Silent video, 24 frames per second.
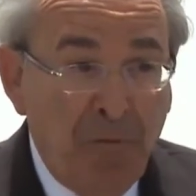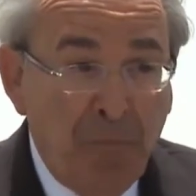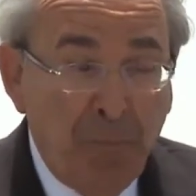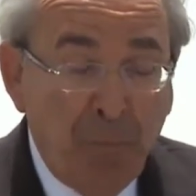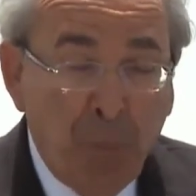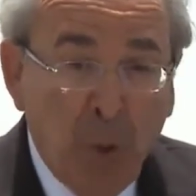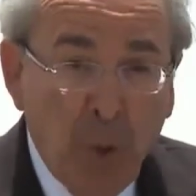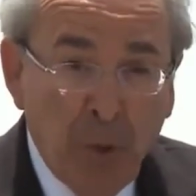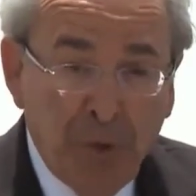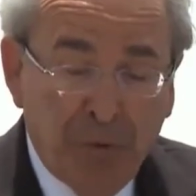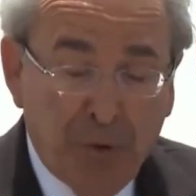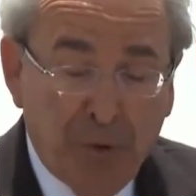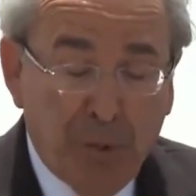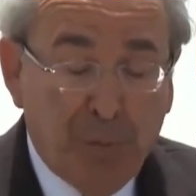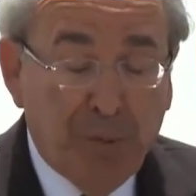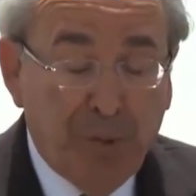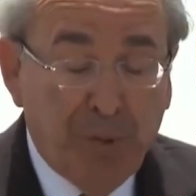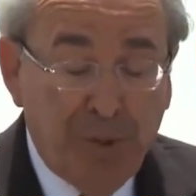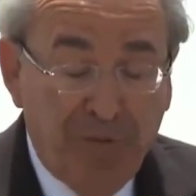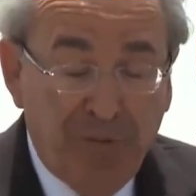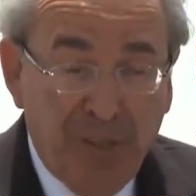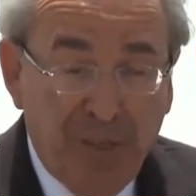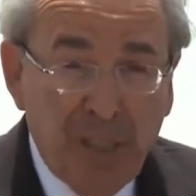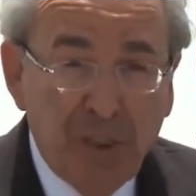both for
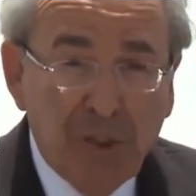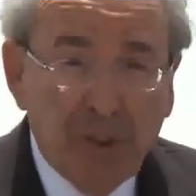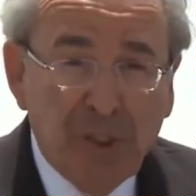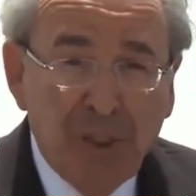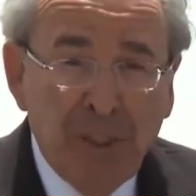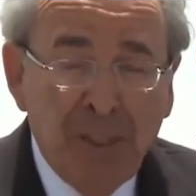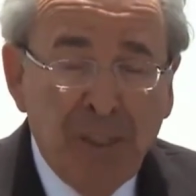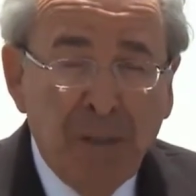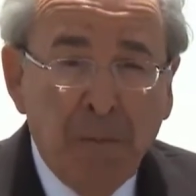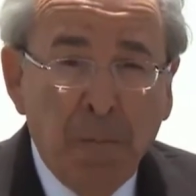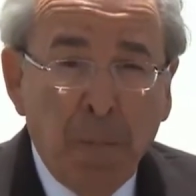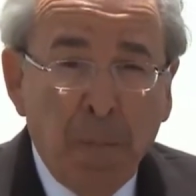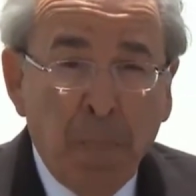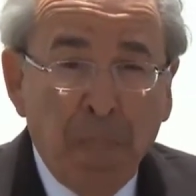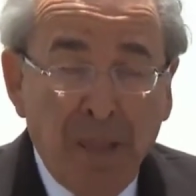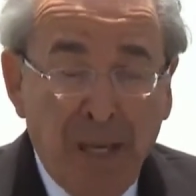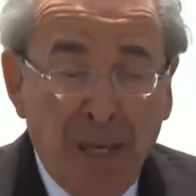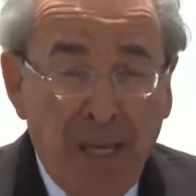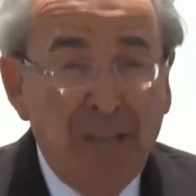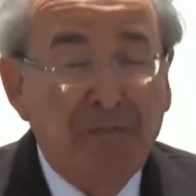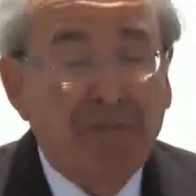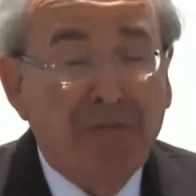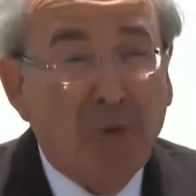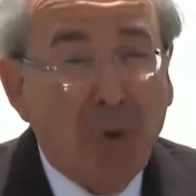prevention
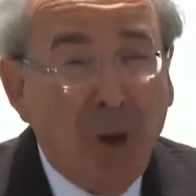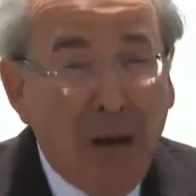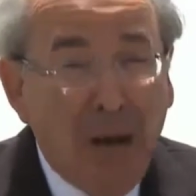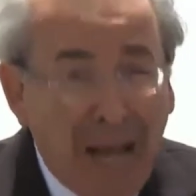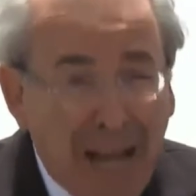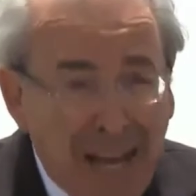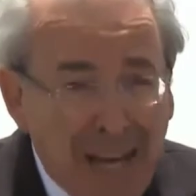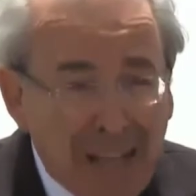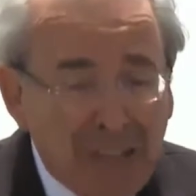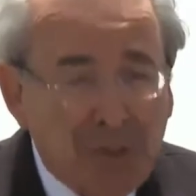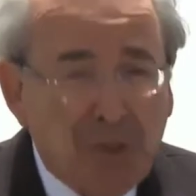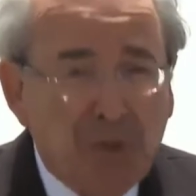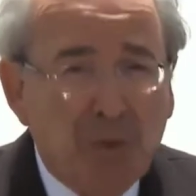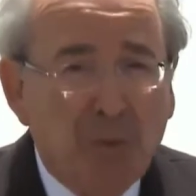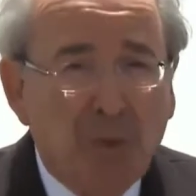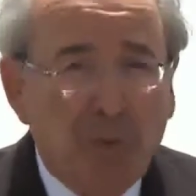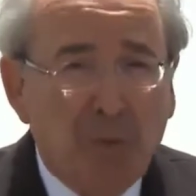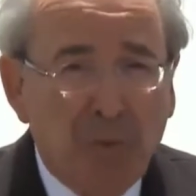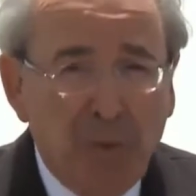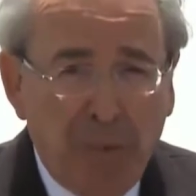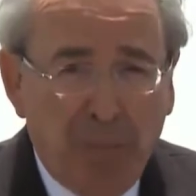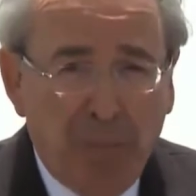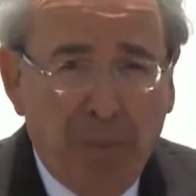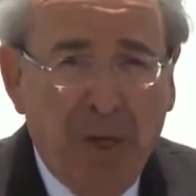and for actual
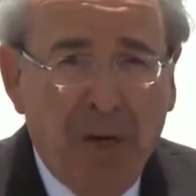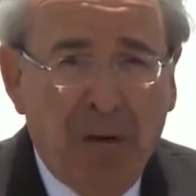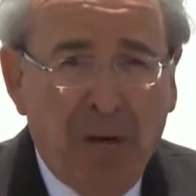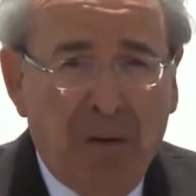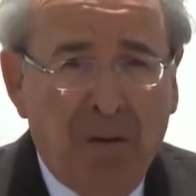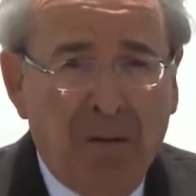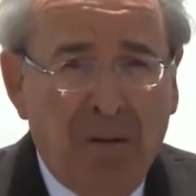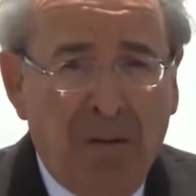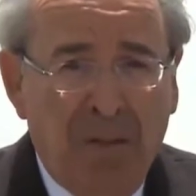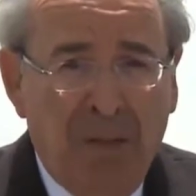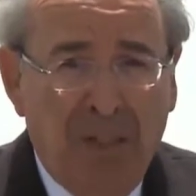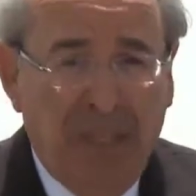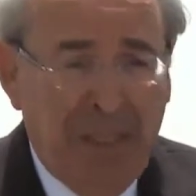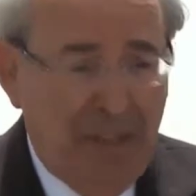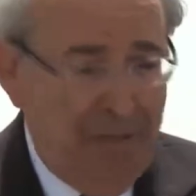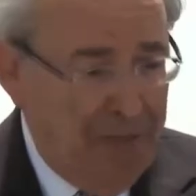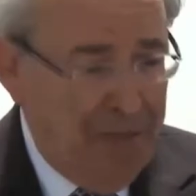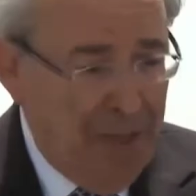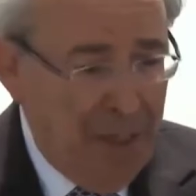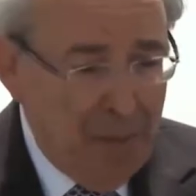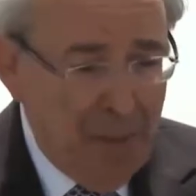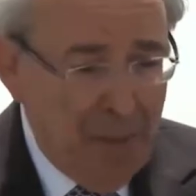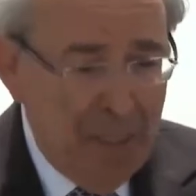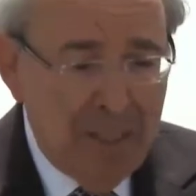repair, like
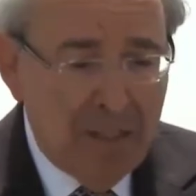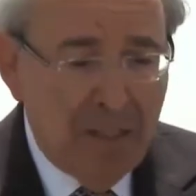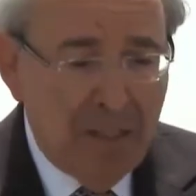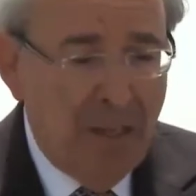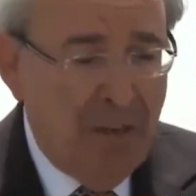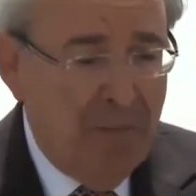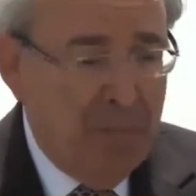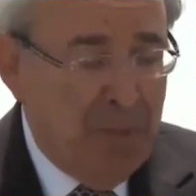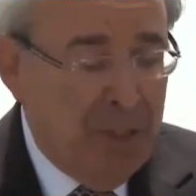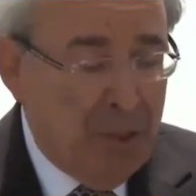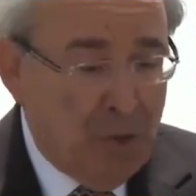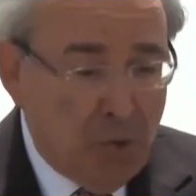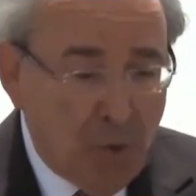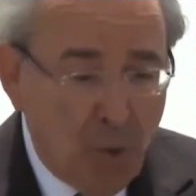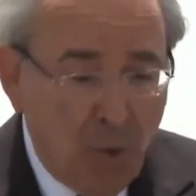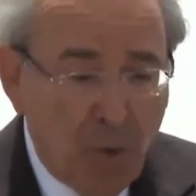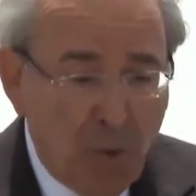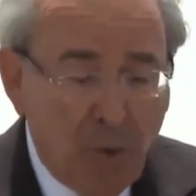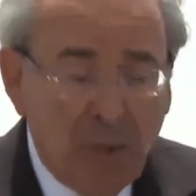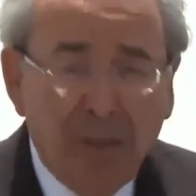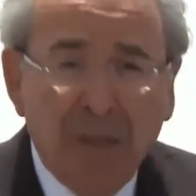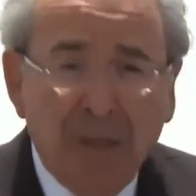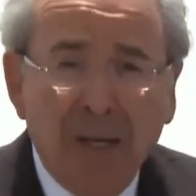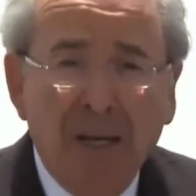families that have been
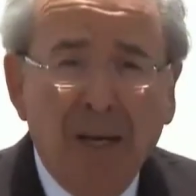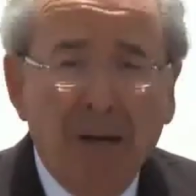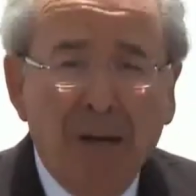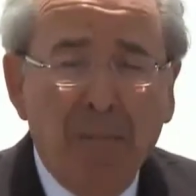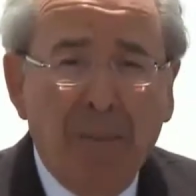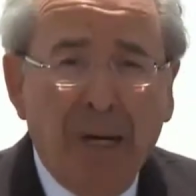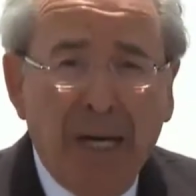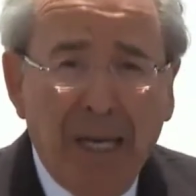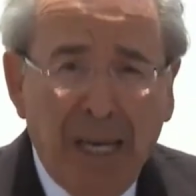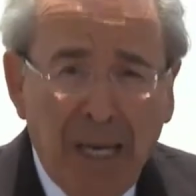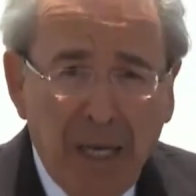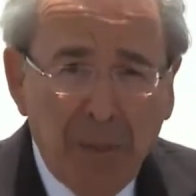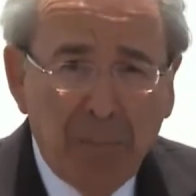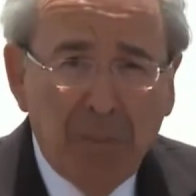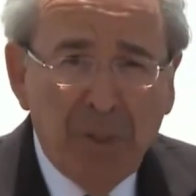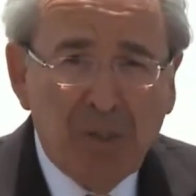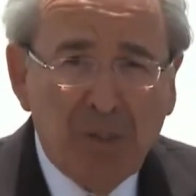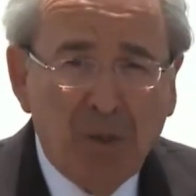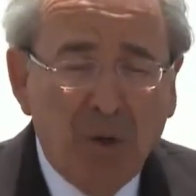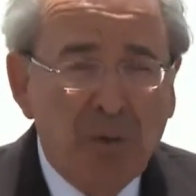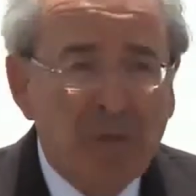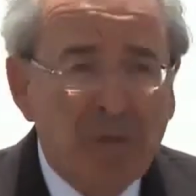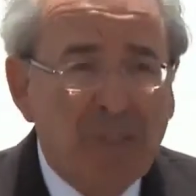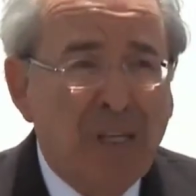torn by
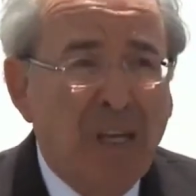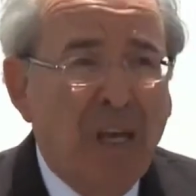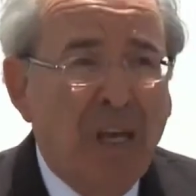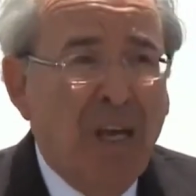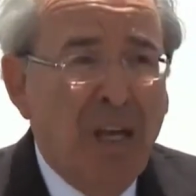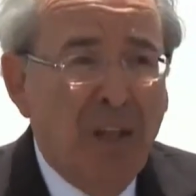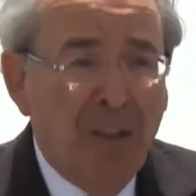episodes.